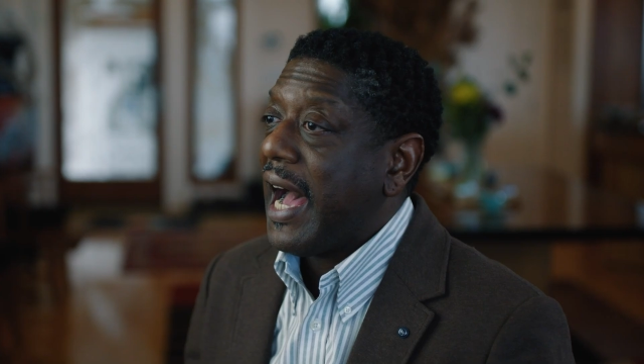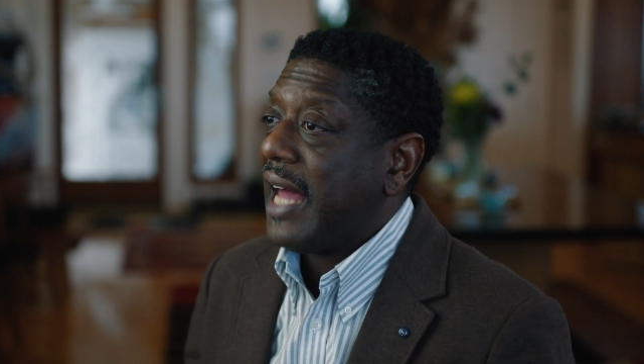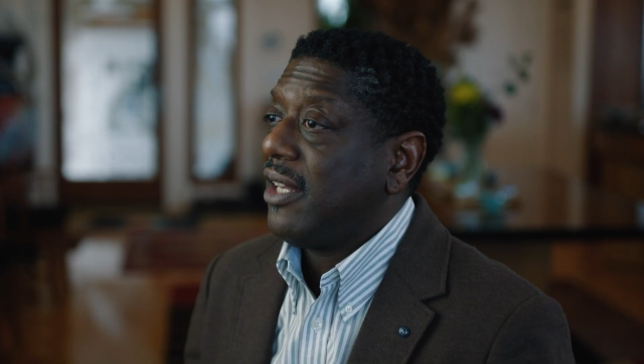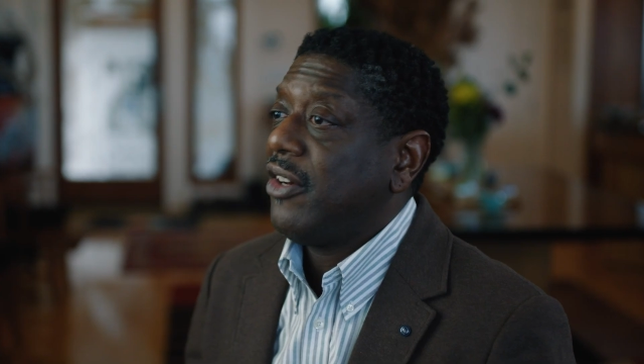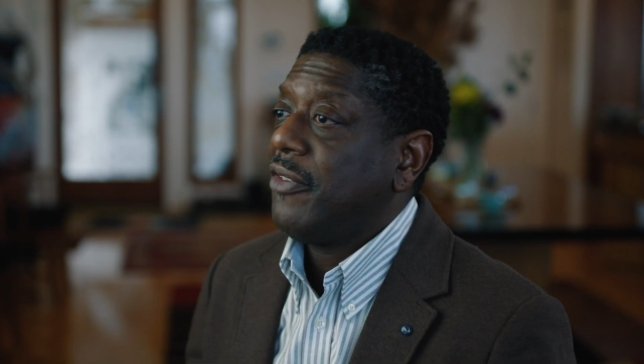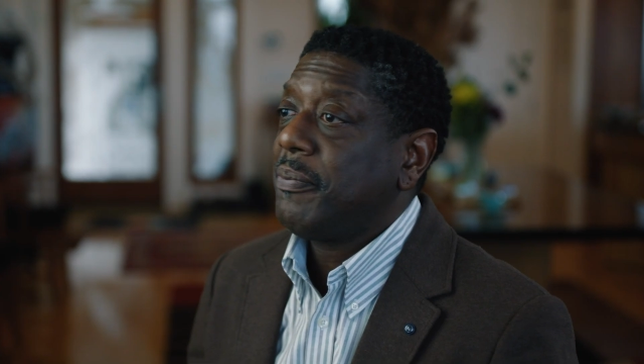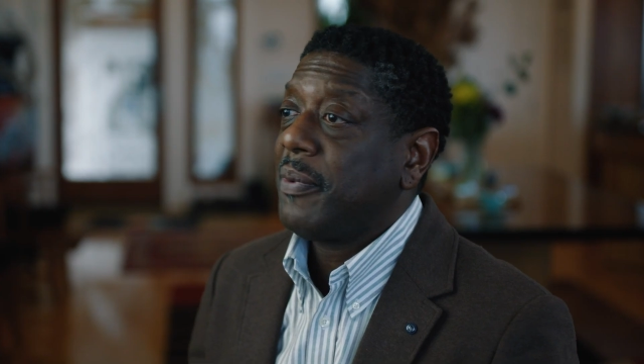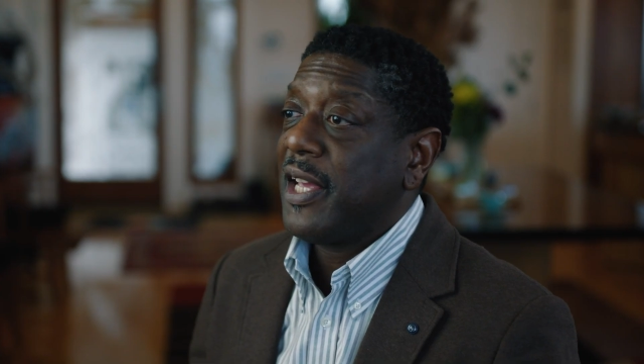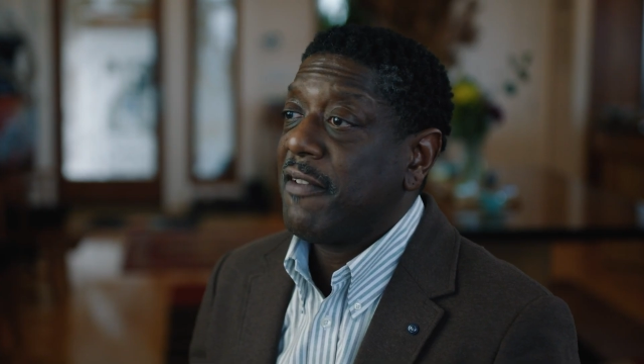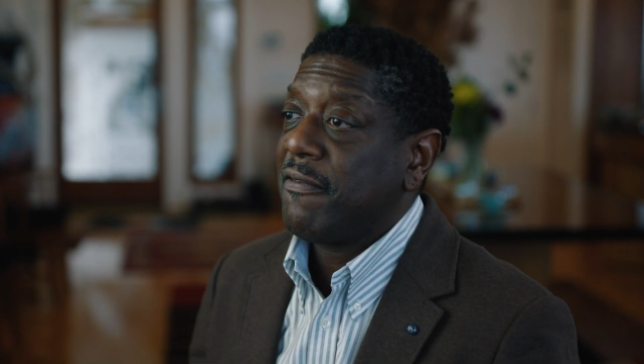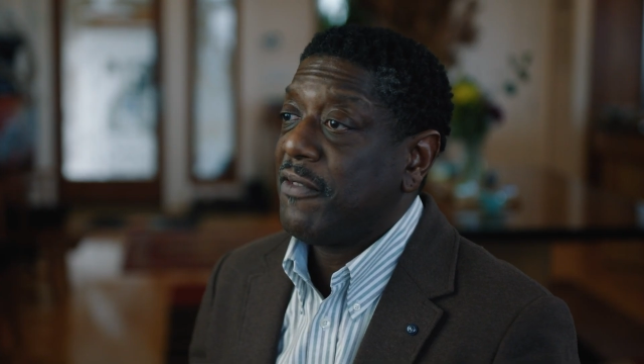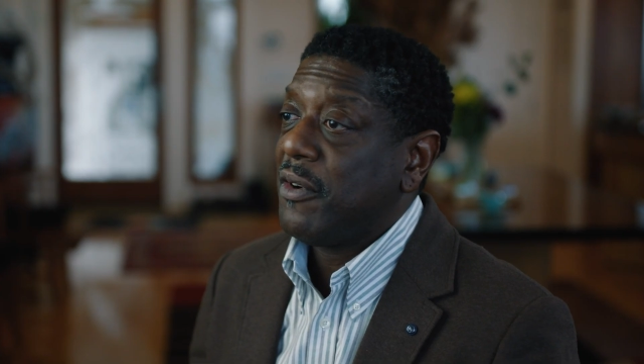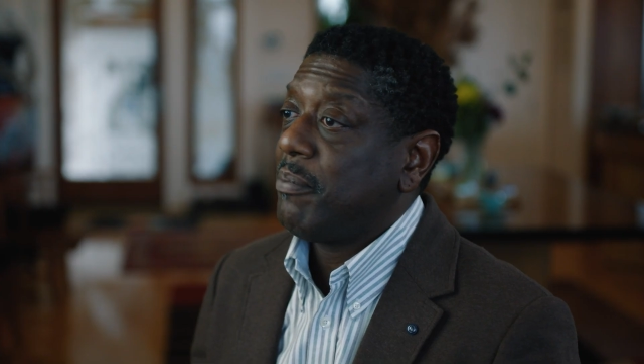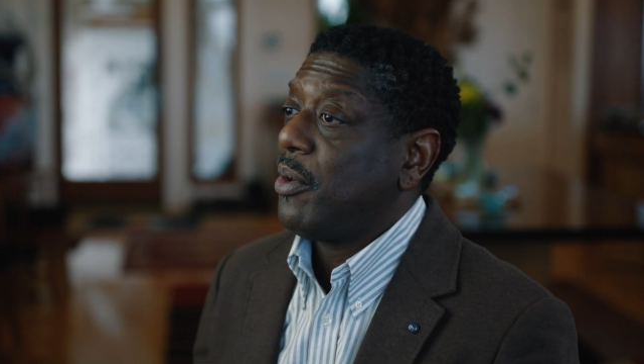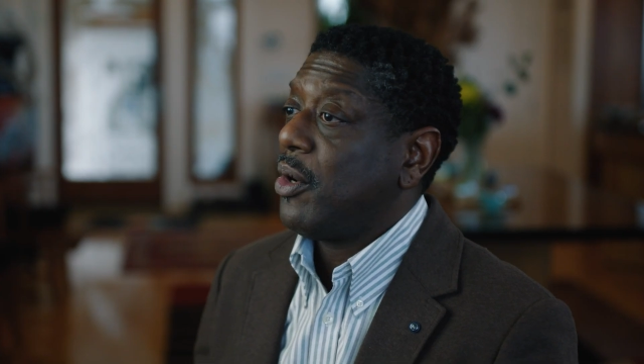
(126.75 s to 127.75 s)
I loved playing
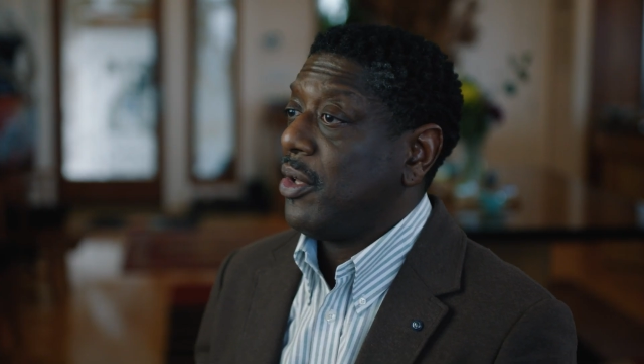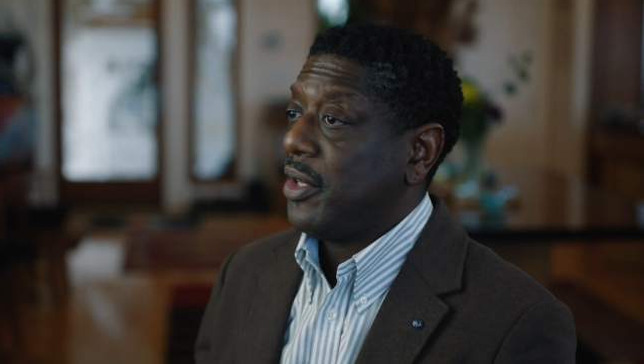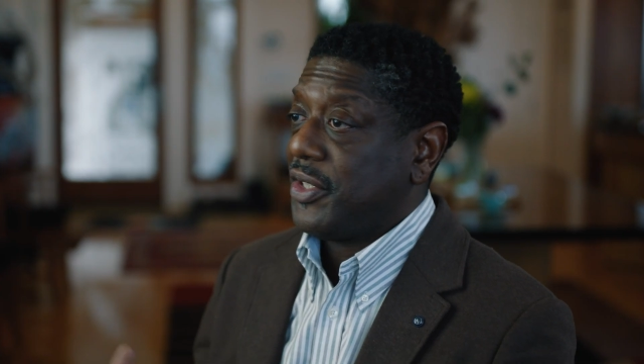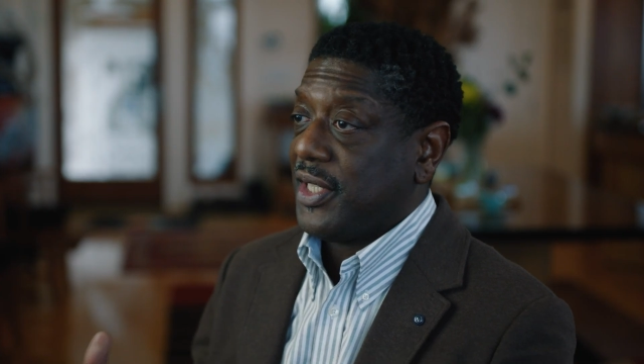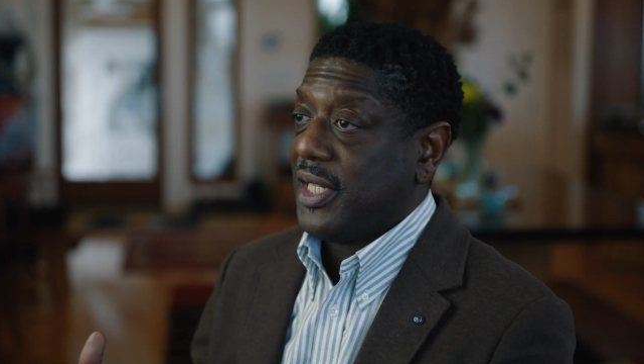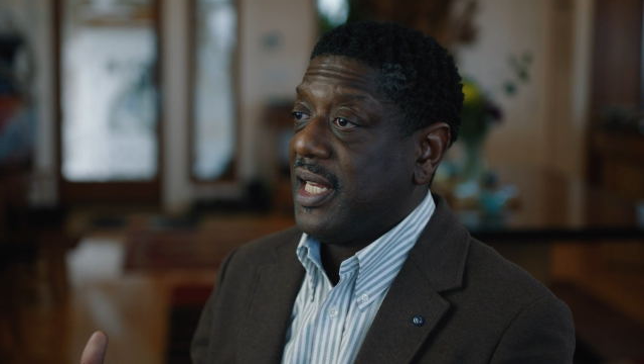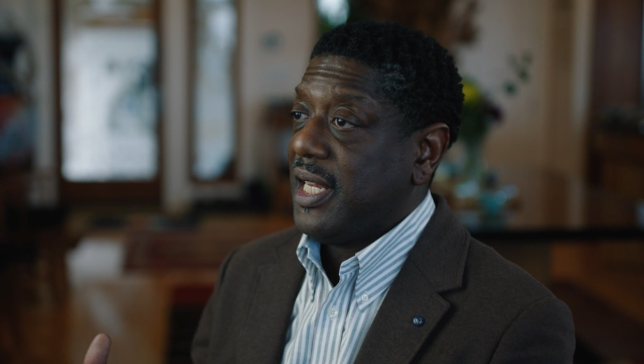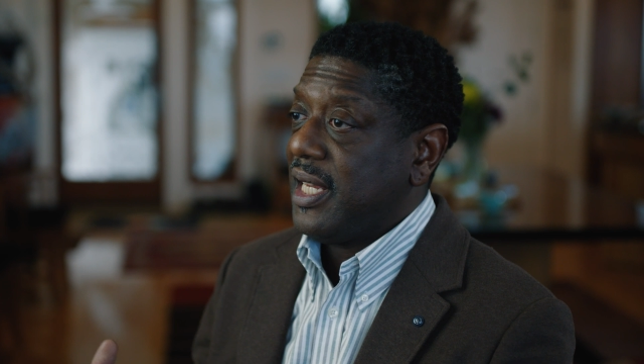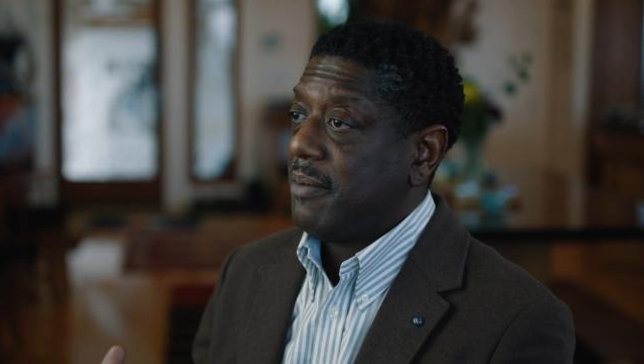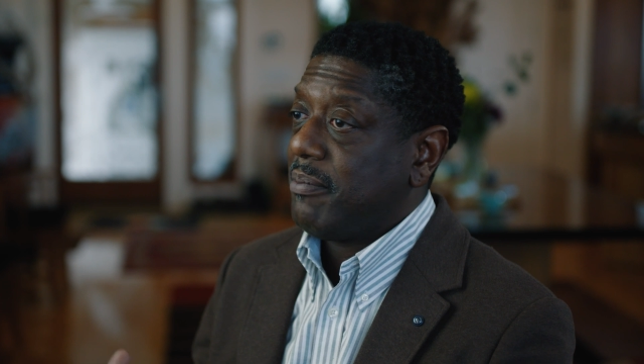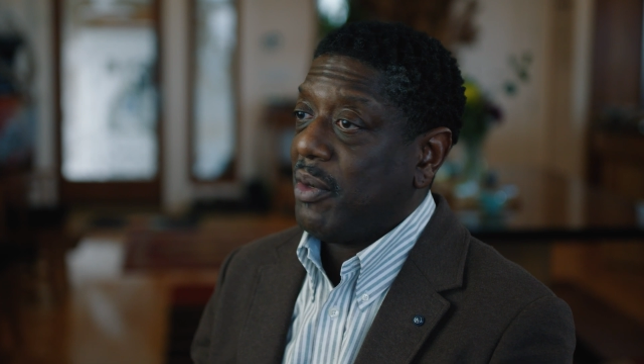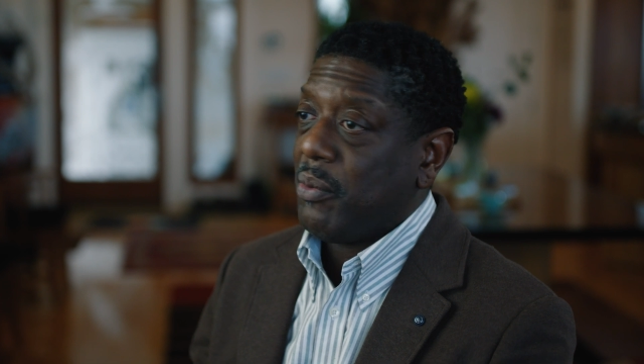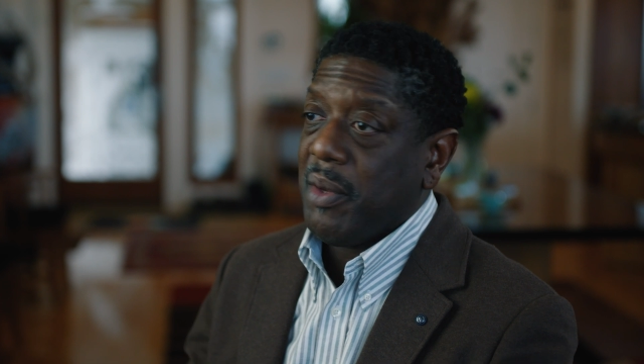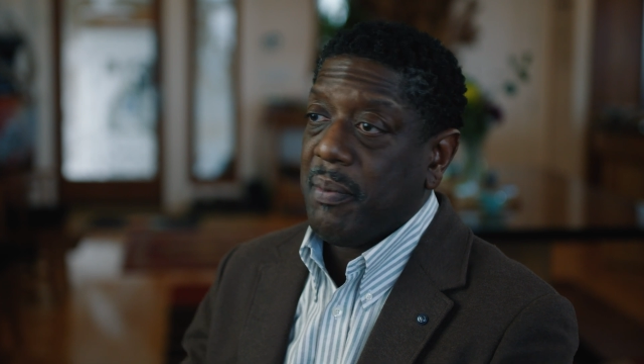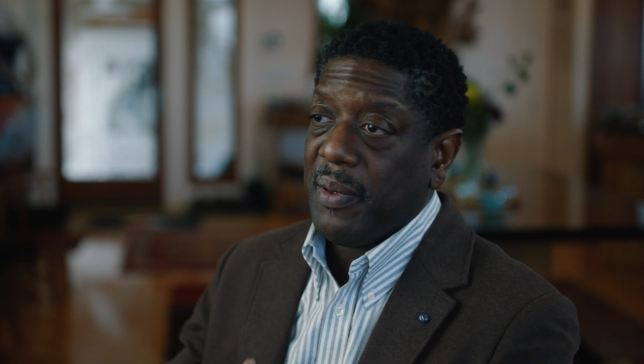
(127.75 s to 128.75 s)
football as a kid,
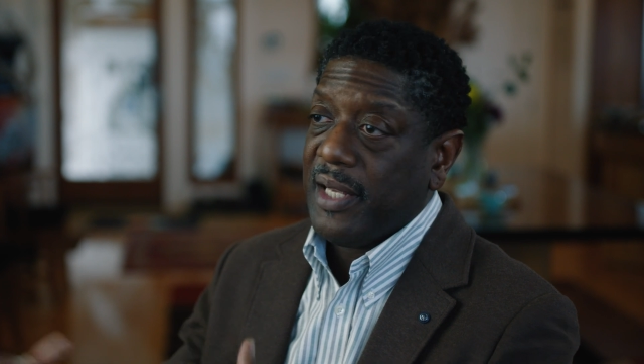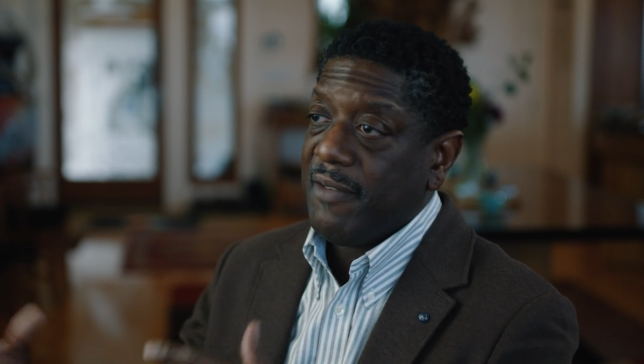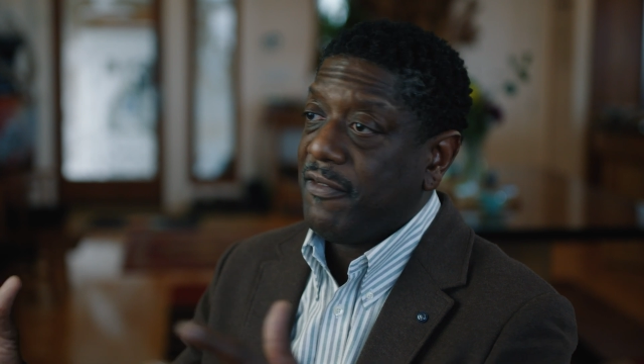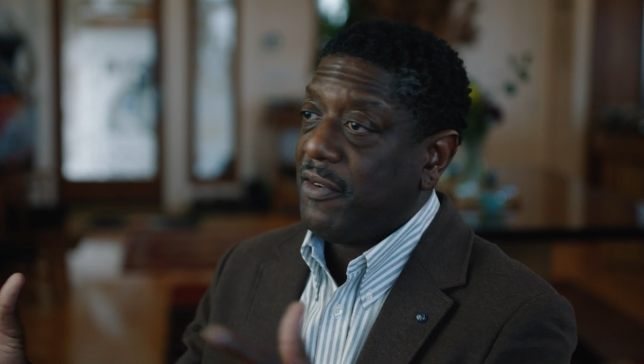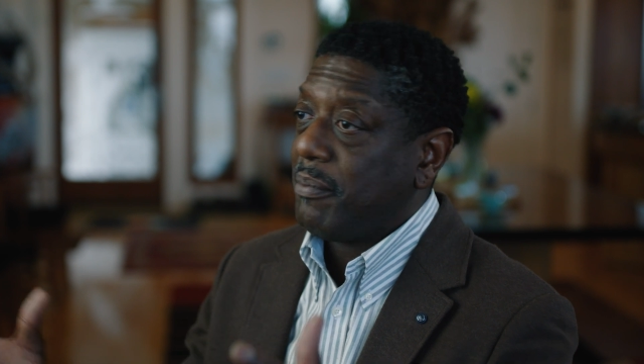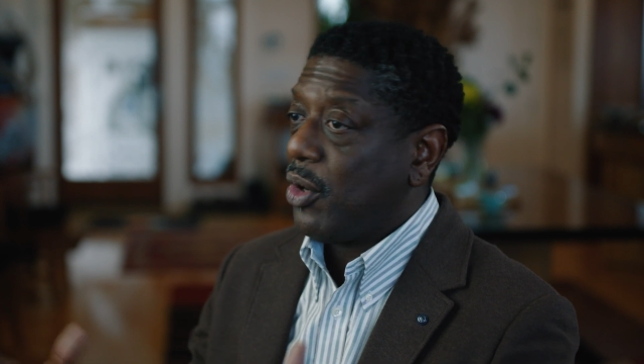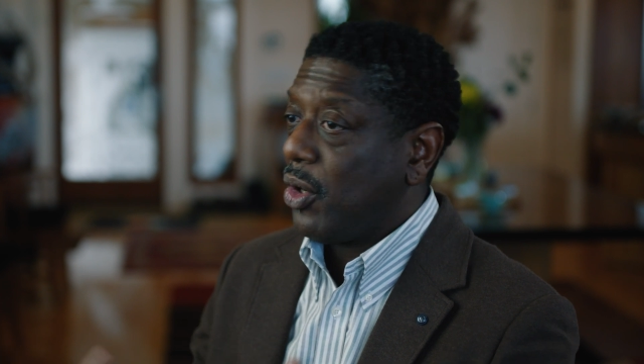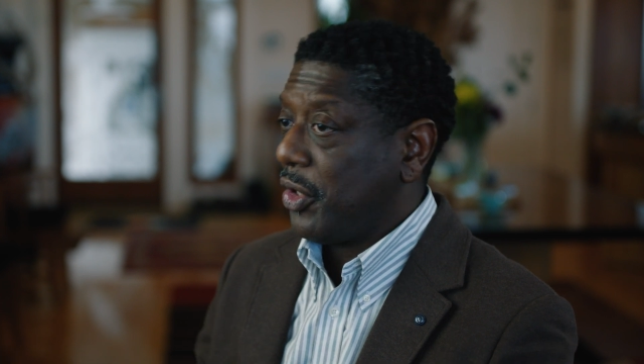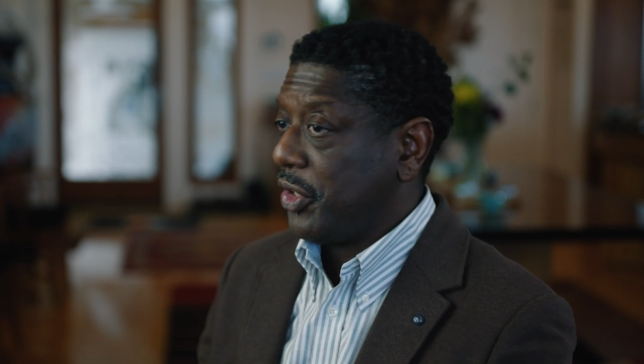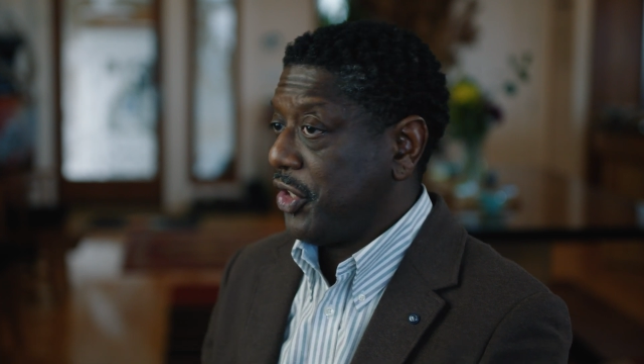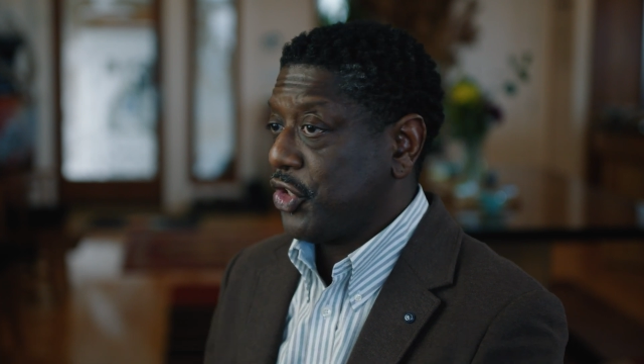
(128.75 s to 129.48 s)
but we played football in the